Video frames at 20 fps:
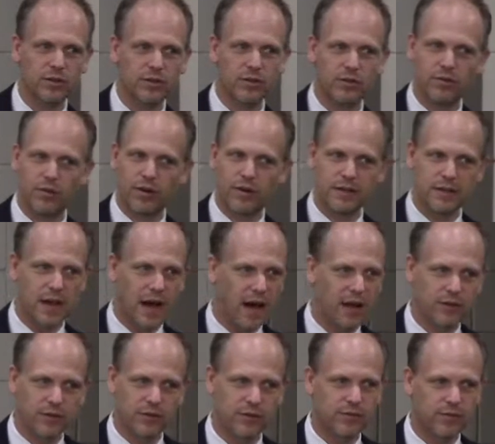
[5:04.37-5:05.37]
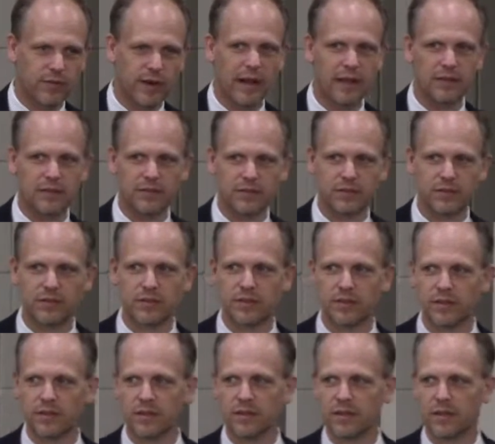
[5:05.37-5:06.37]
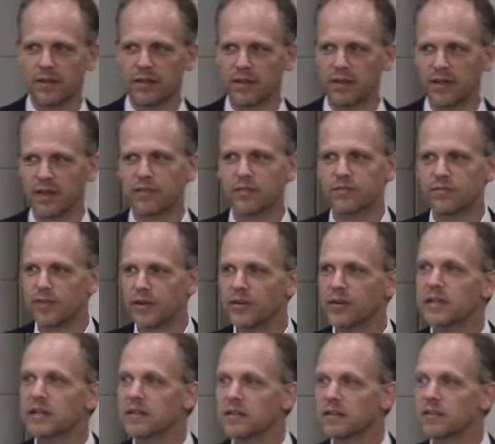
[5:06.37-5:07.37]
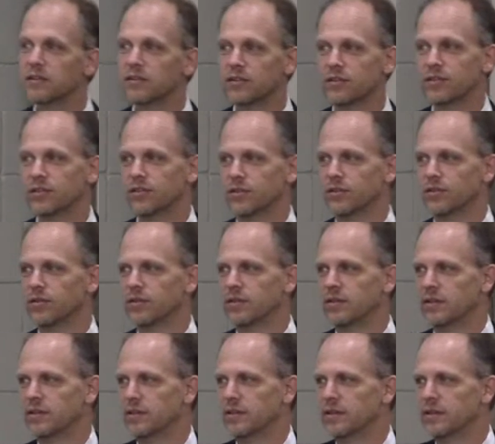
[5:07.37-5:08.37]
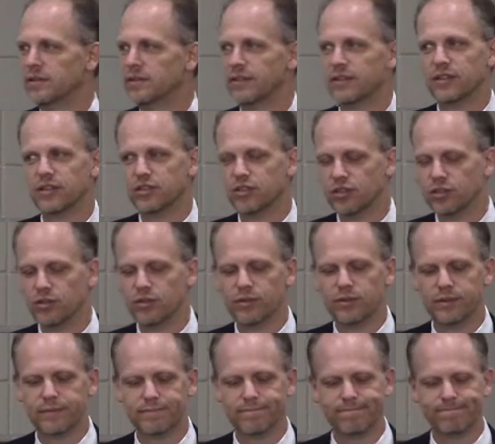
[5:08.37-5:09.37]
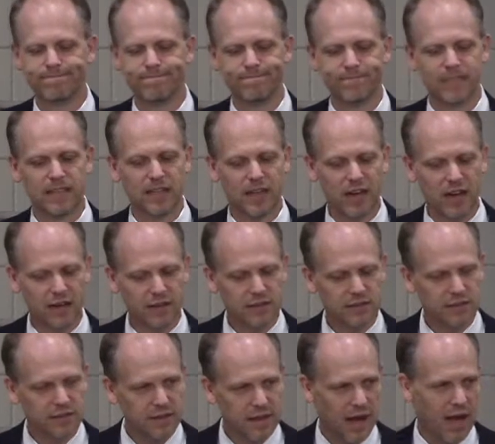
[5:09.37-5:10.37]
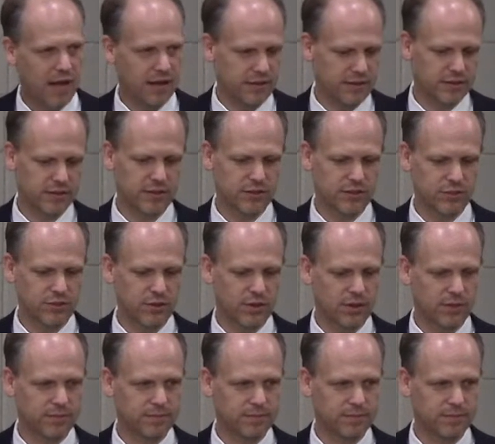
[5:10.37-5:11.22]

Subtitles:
who are not your friends, it's very clear to you that you are not in control.